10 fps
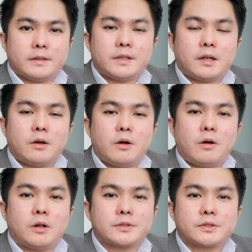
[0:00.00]
The law
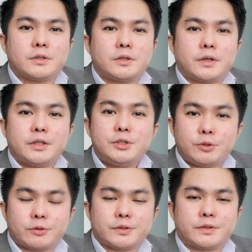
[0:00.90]
also
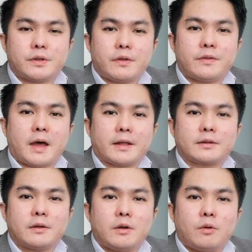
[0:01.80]
ensures that
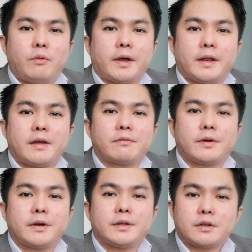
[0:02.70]

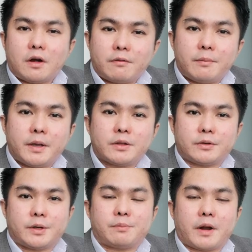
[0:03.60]
whenever the government
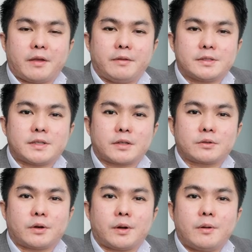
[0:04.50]
or the private
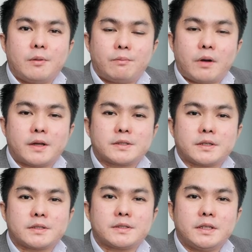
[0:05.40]
sector
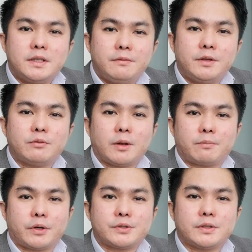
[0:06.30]
process individual
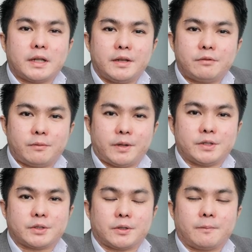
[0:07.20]
personal
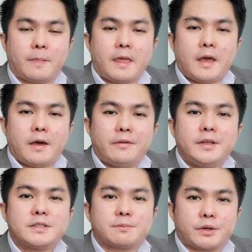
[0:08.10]
information,
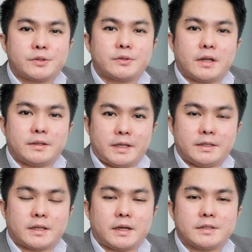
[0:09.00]
these personal
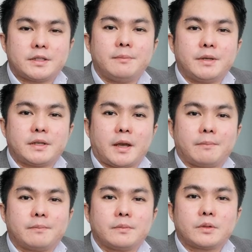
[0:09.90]
data shall be
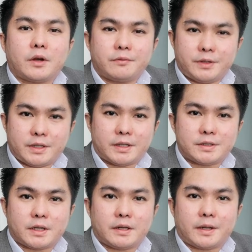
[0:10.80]
kept
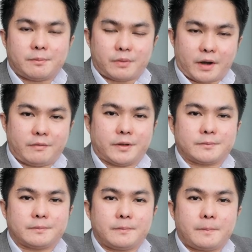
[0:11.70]
confidential and private.
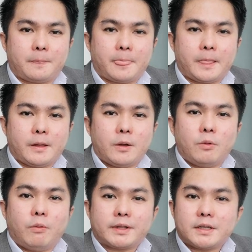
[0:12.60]

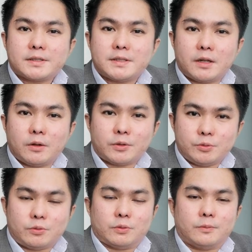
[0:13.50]
What does the law
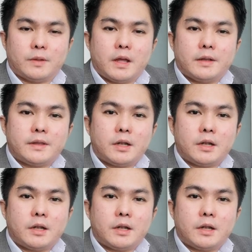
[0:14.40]
do? The